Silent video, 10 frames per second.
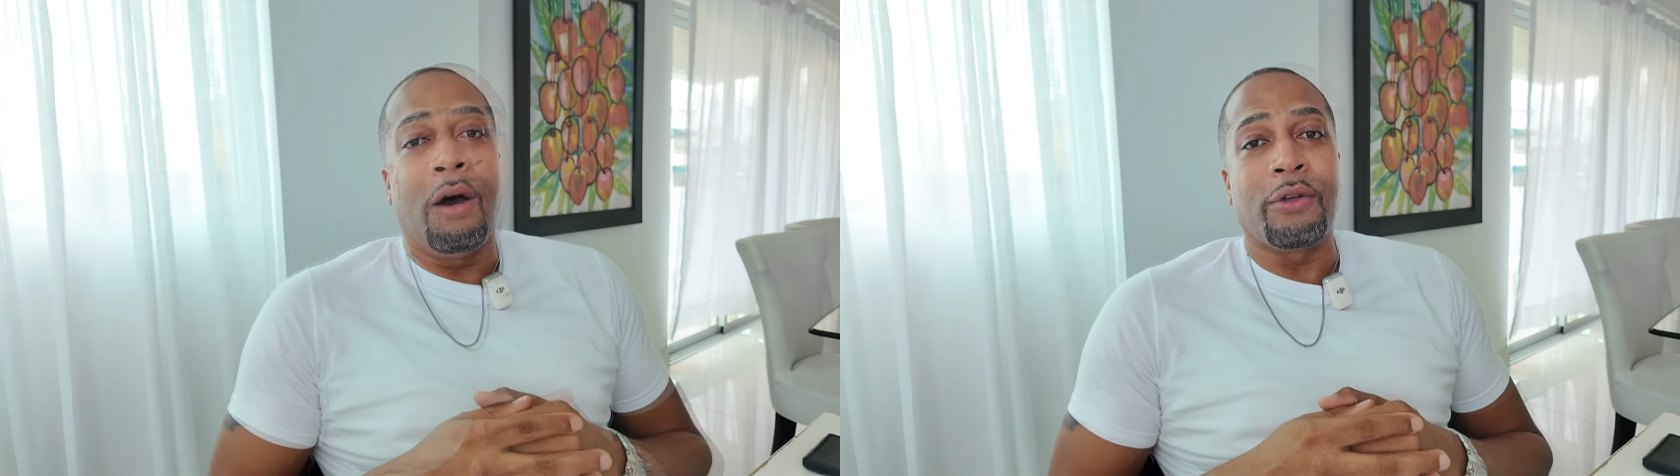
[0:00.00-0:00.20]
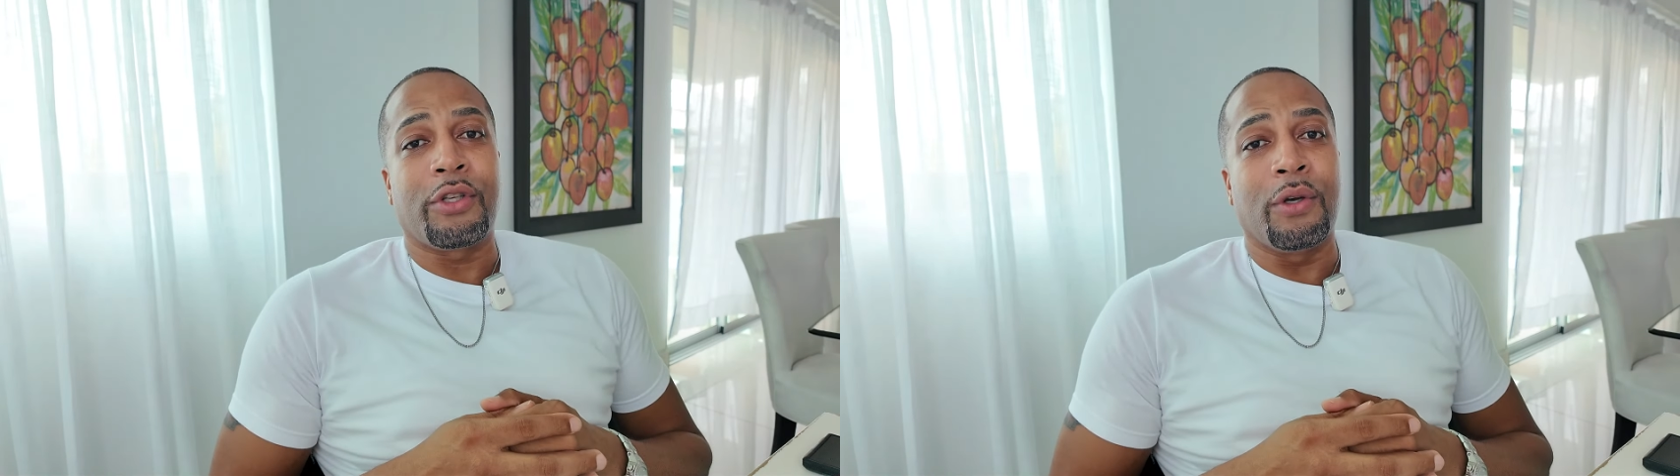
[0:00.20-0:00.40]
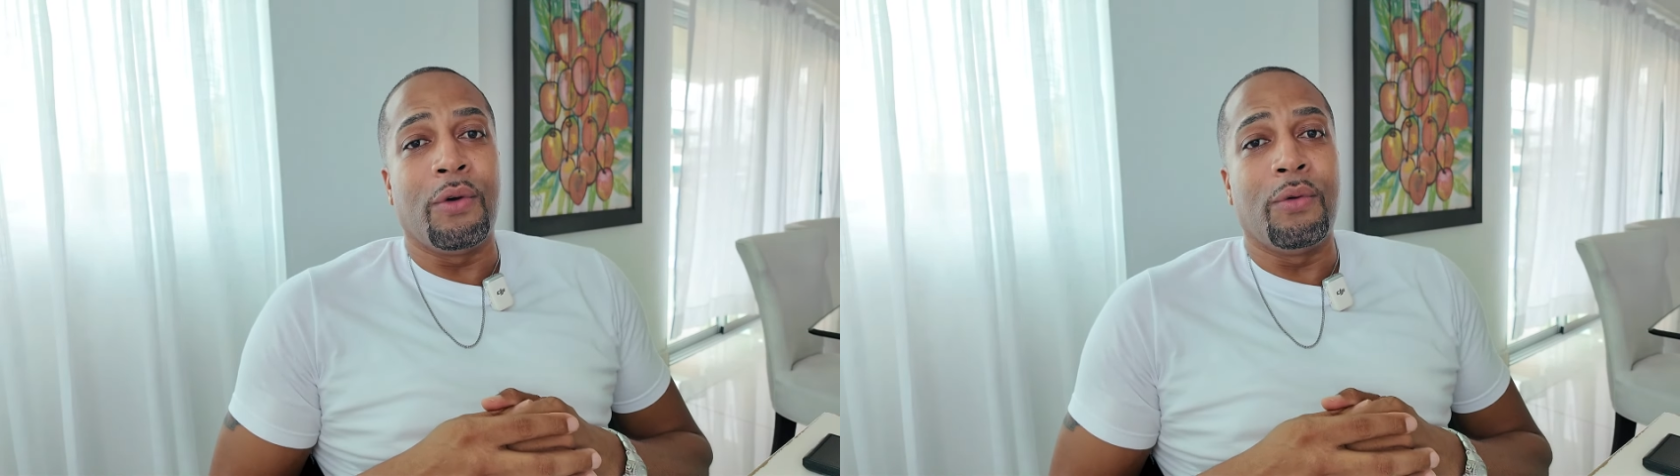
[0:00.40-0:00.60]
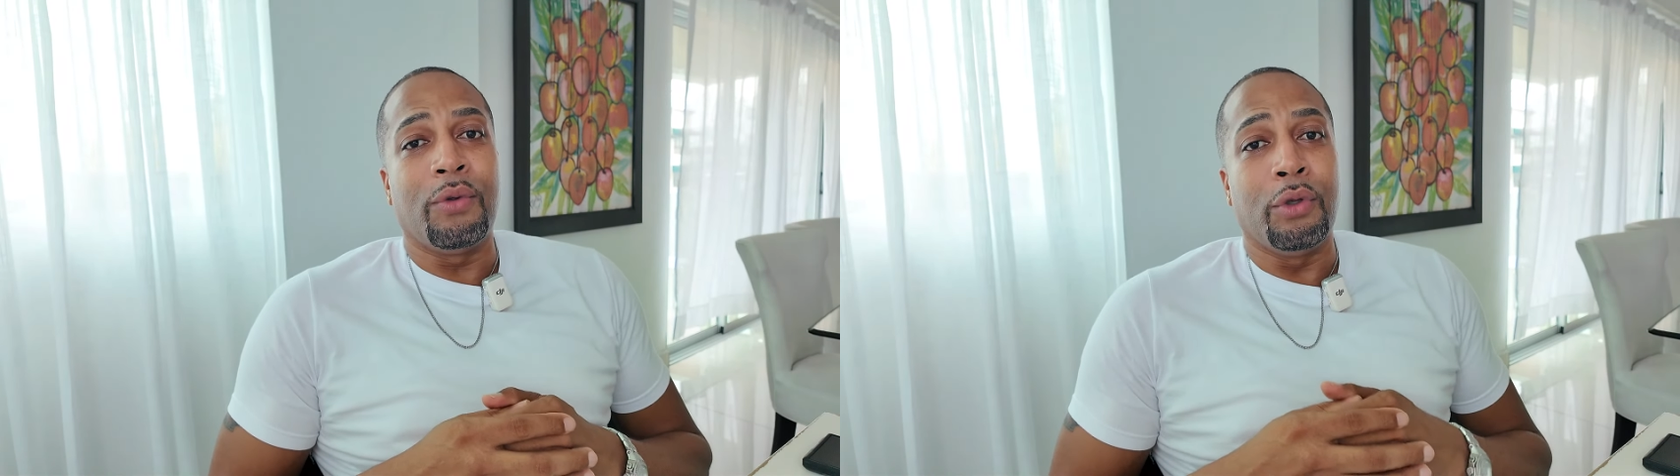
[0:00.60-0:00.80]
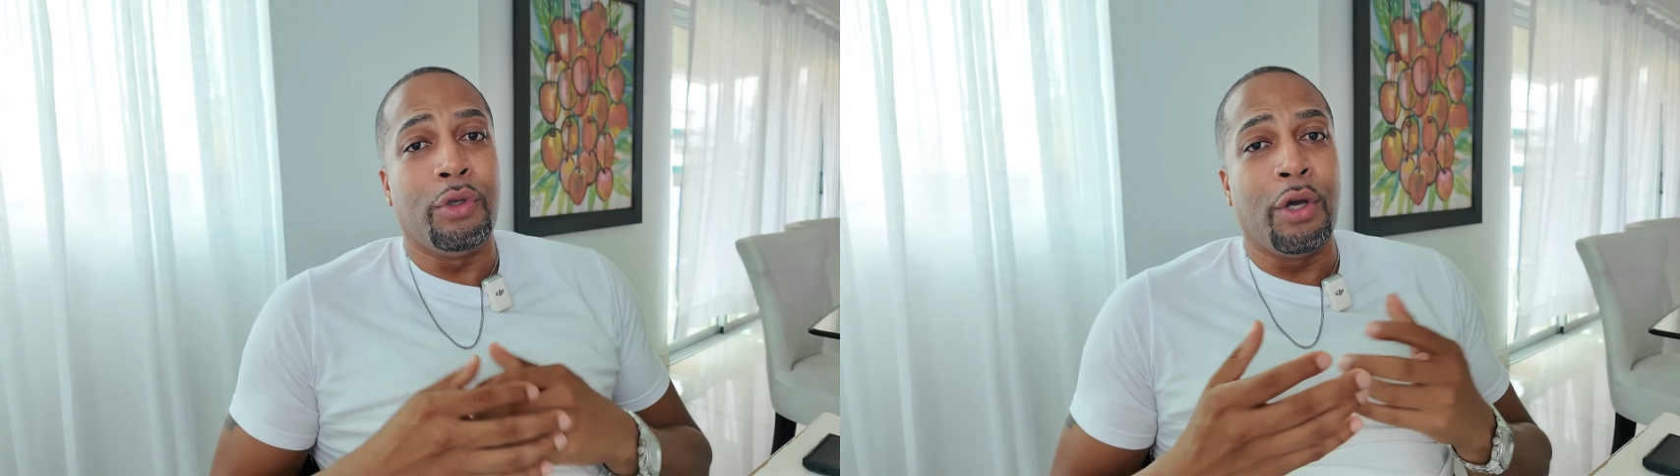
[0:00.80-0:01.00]
Also,
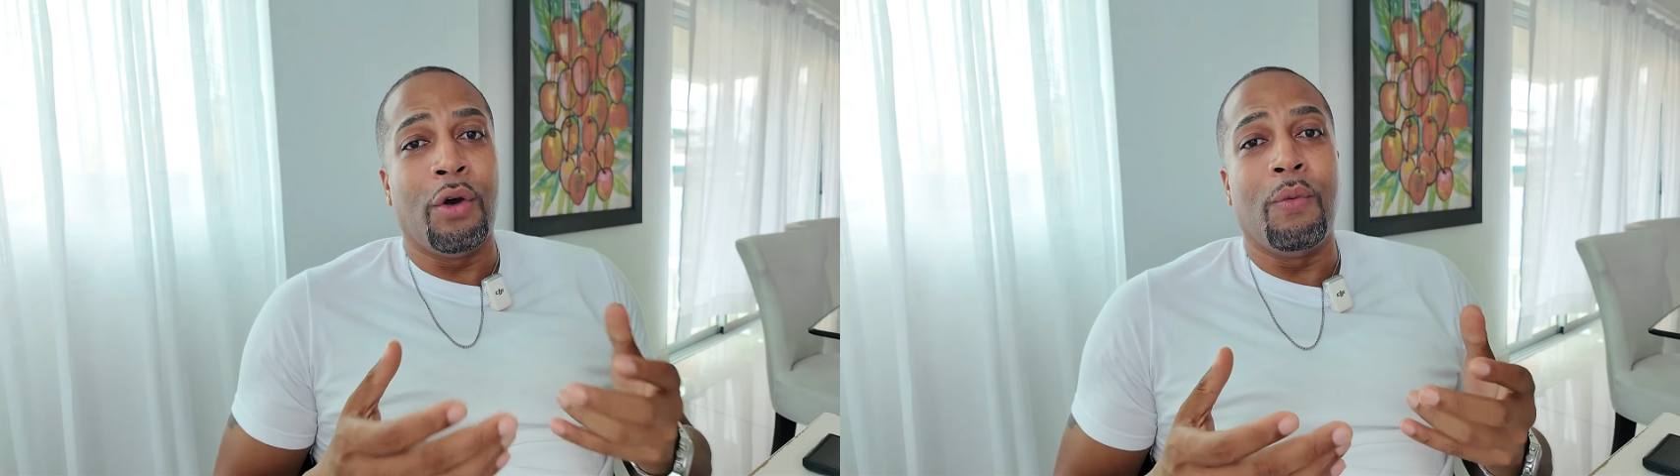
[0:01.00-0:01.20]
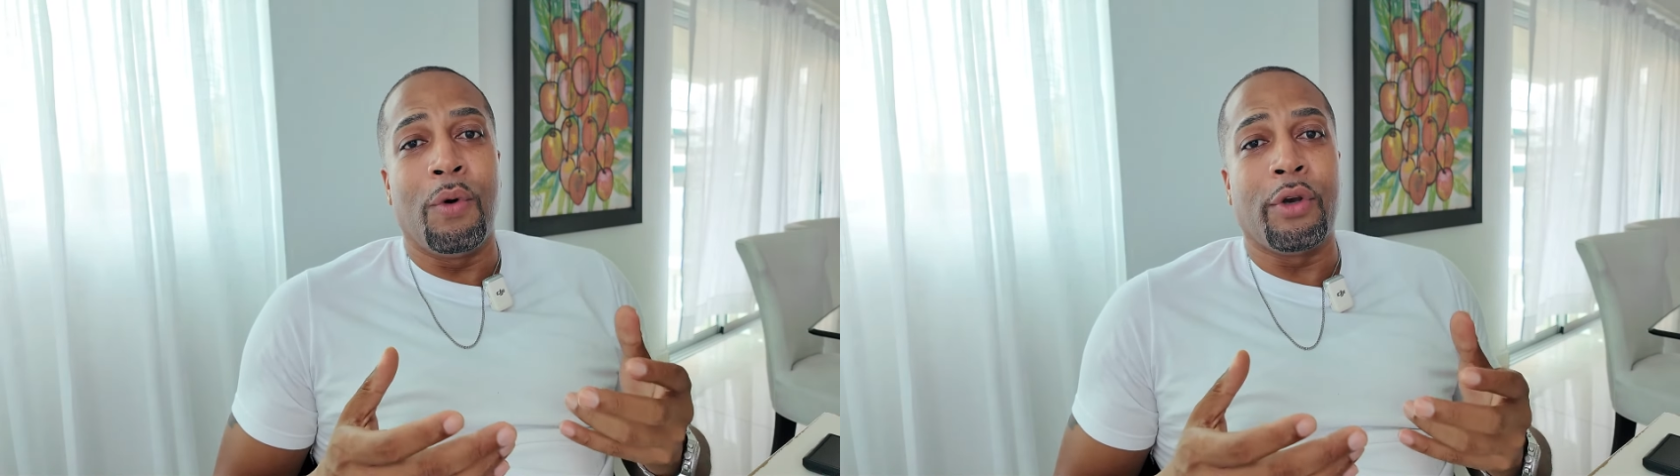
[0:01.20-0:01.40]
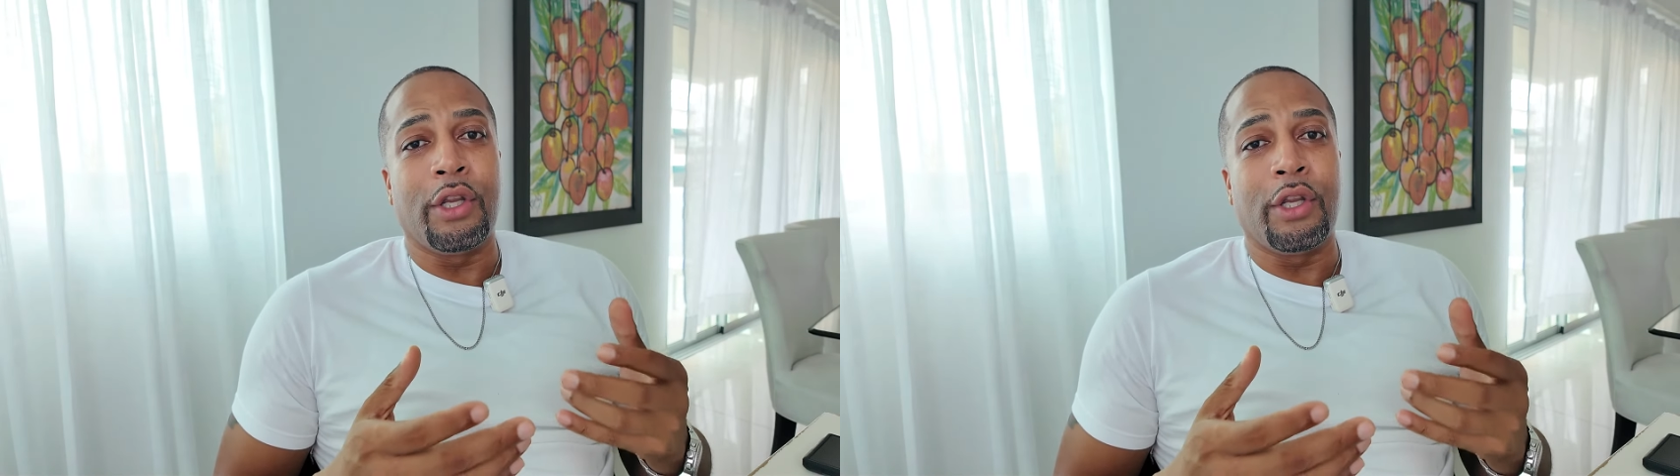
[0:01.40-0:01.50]
you don't want